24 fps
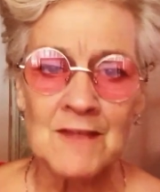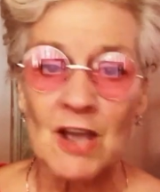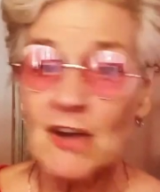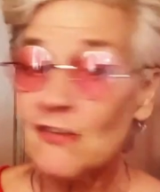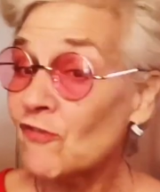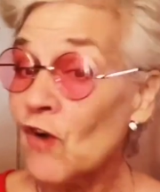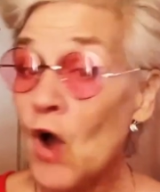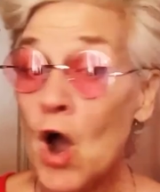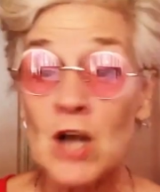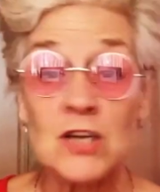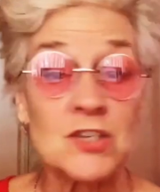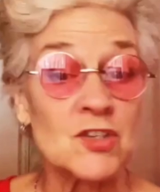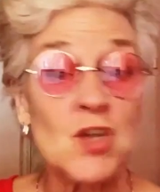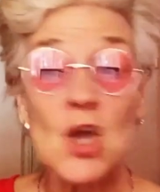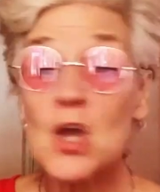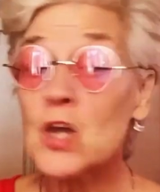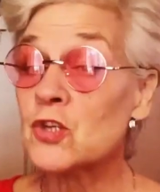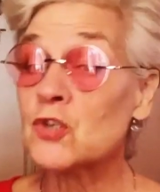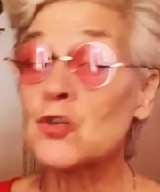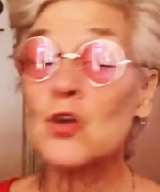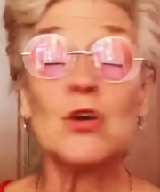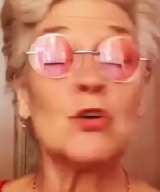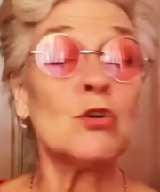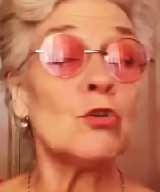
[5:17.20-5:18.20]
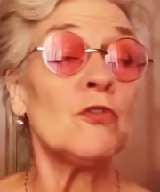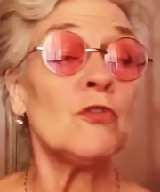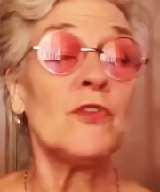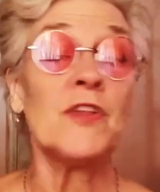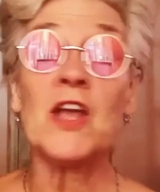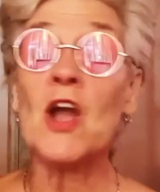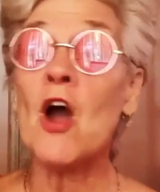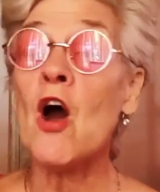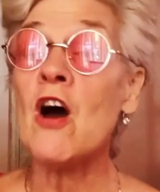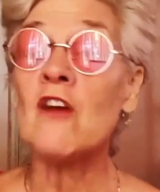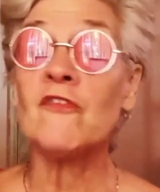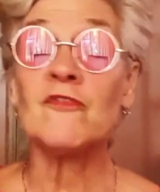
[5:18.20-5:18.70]
Fox circled
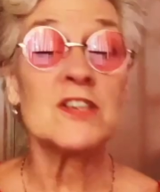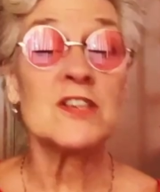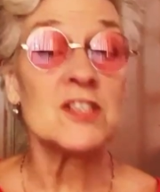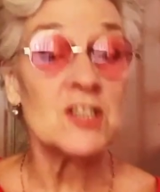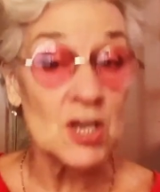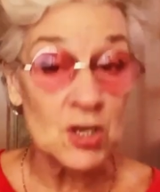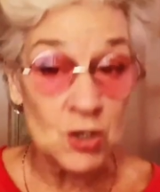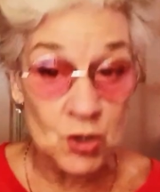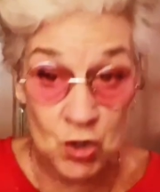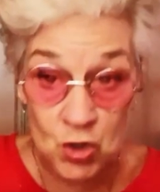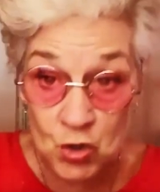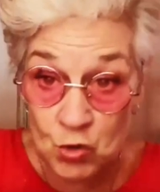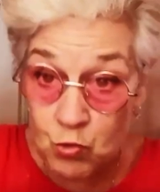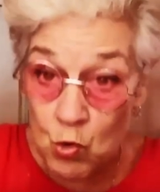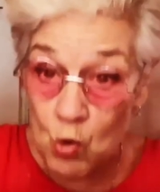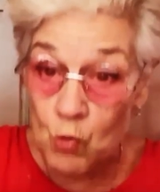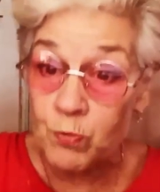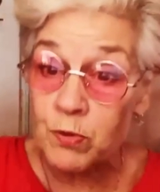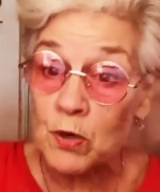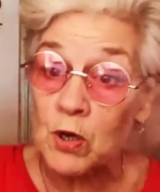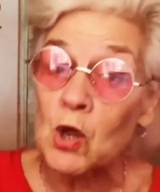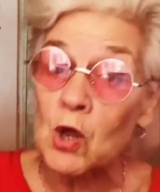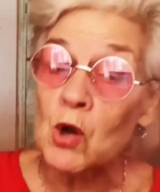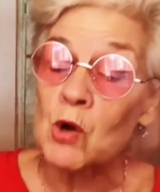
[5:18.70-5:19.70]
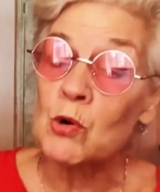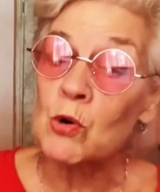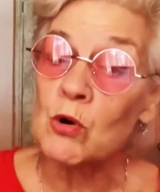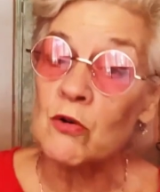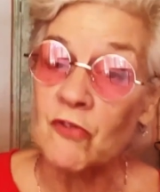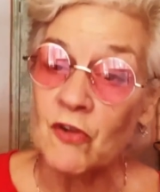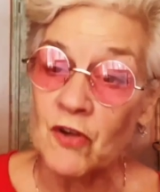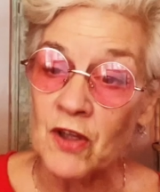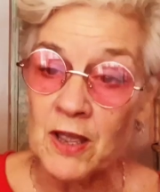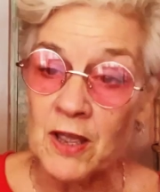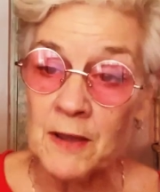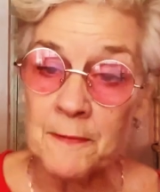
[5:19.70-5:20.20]
the office and swooped low
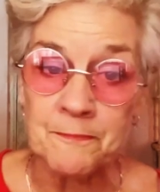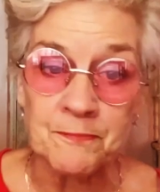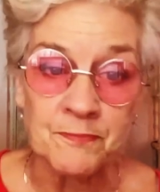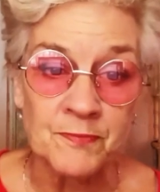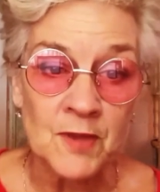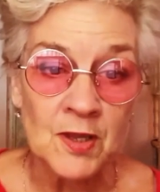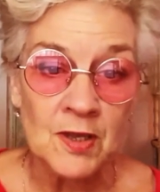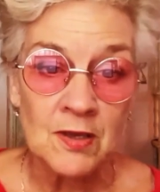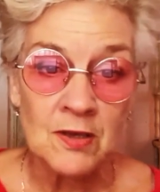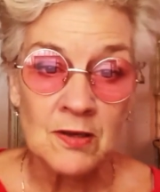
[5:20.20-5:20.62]
over him.